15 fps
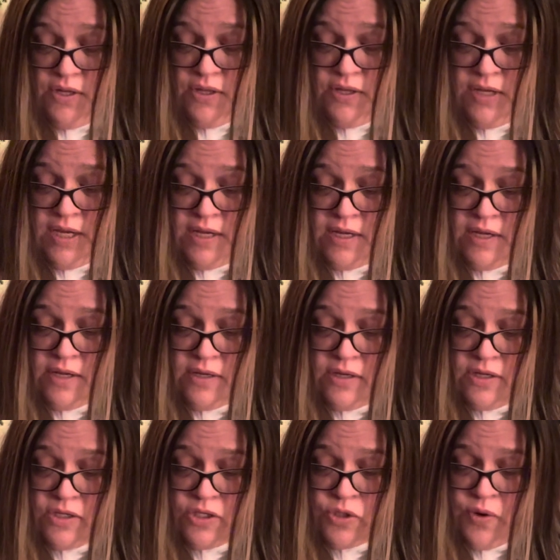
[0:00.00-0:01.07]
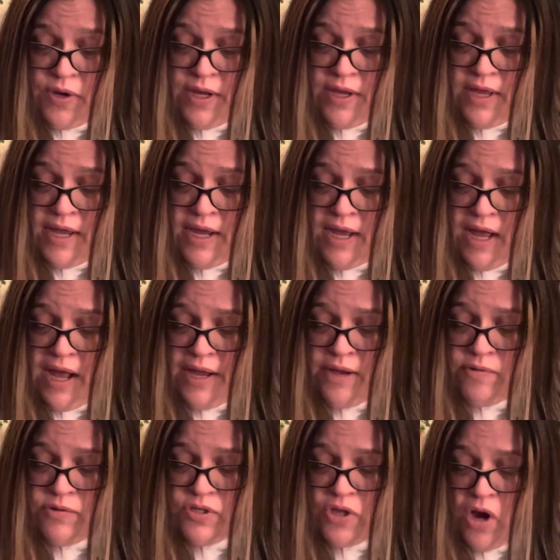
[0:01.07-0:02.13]
The Soya and
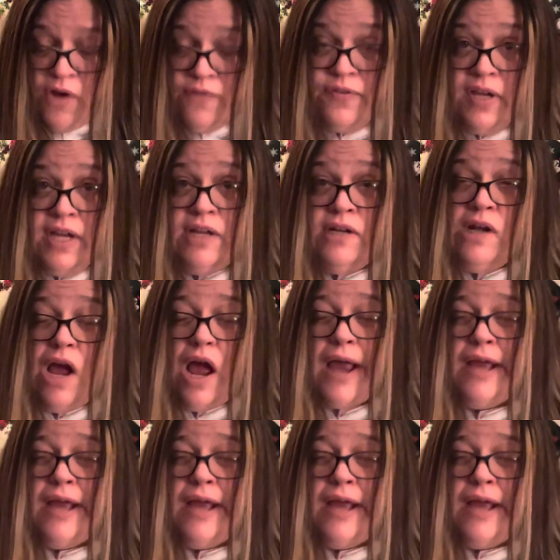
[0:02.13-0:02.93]
Kyle scarf again. I